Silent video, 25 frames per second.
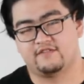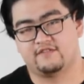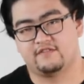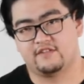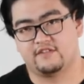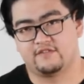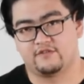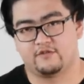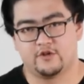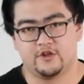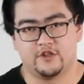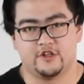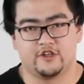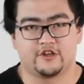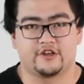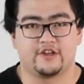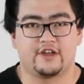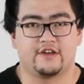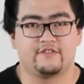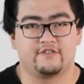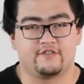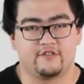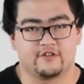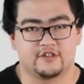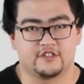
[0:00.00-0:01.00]
If we look
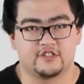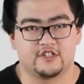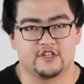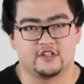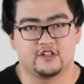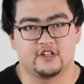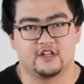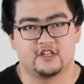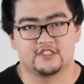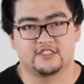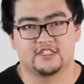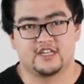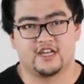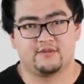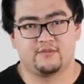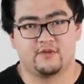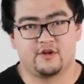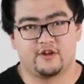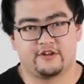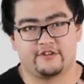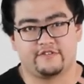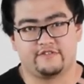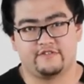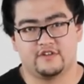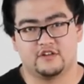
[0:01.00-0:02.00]
at for a long time
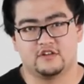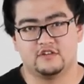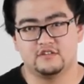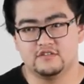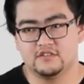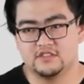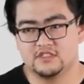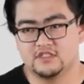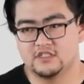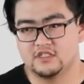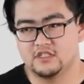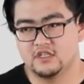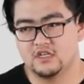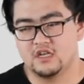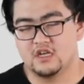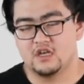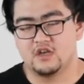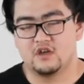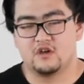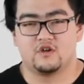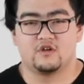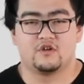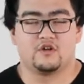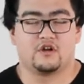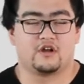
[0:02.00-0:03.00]
on our phones,
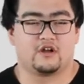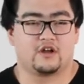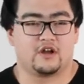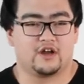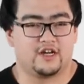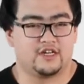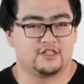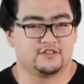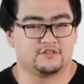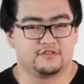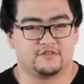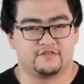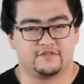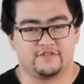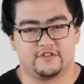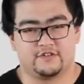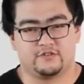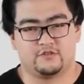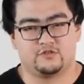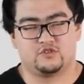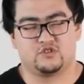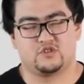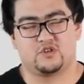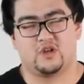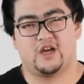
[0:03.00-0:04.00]
our eyes will feel
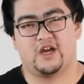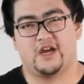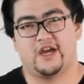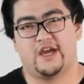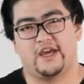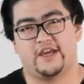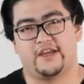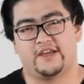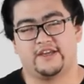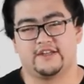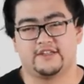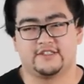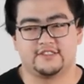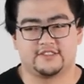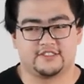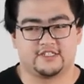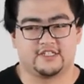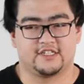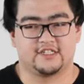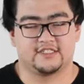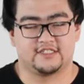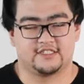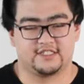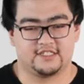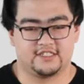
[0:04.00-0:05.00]
dry,
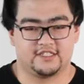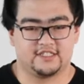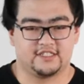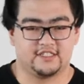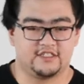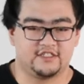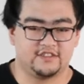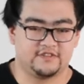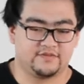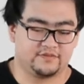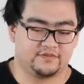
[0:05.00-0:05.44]
exhausted.